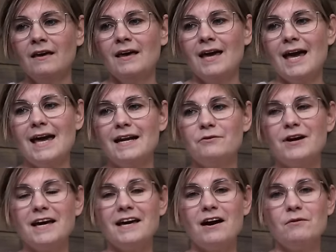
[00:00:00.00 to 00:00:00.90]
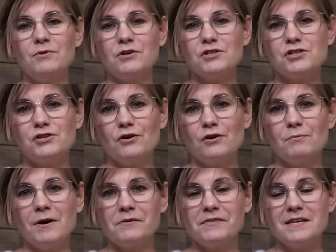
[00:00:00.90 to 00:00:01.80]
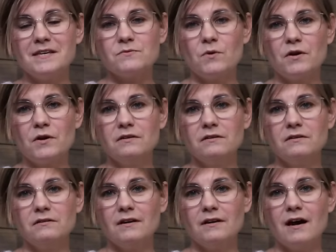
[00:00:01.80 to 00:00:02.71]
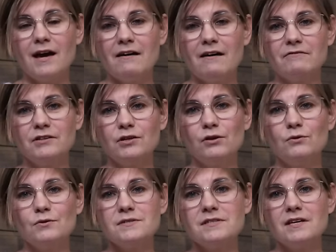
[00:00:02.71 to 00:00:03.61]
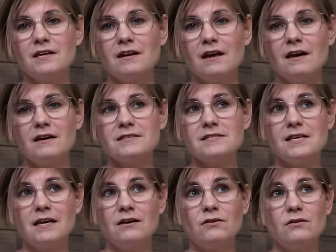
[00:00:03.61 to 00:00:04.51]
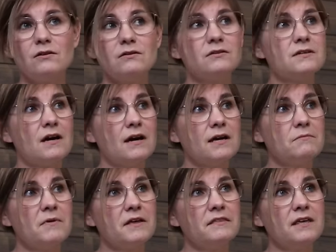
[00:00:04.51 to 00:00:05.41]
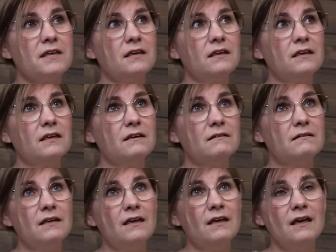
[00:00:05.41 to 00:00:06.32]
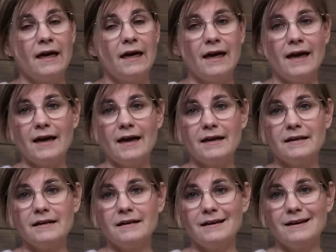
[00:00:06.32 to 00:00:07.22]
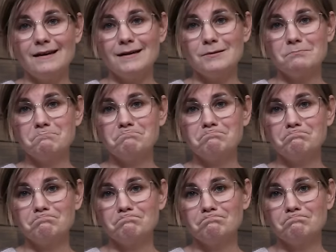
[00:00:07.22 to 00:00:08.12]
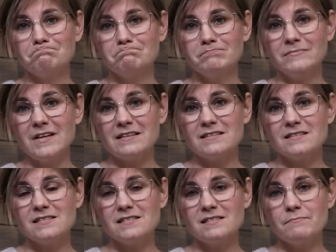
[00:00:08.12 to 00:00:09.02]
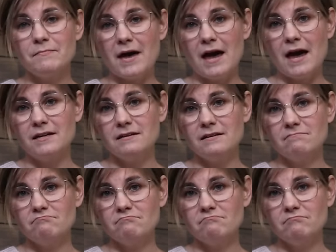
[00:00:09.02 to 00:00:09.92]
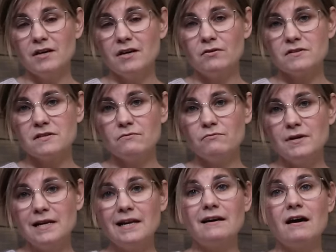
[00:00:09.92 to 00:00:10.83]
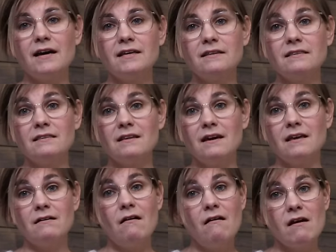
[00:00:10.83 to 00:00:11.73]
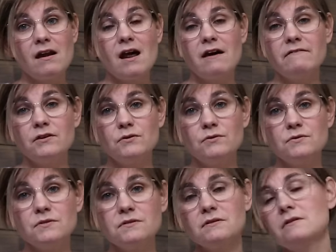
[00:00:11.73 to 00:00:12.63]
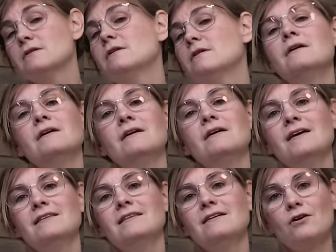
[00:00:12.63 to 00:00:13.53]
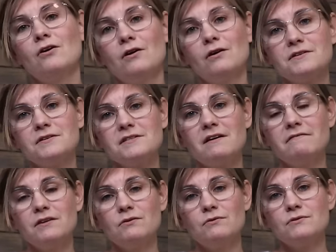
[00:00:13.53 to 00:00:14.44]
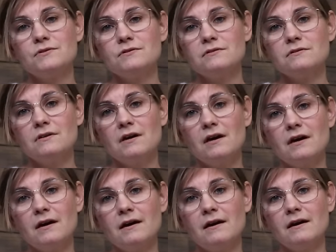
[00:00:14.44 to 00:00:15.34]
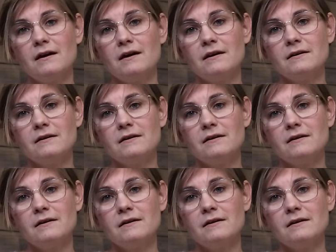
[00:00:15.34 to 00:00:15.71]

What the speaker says: Anyway, I'm not sure about this one. I haven't used it a single time, I think. And that's bad. Because I really like the yarn I've used, the colors I've used. Yeah.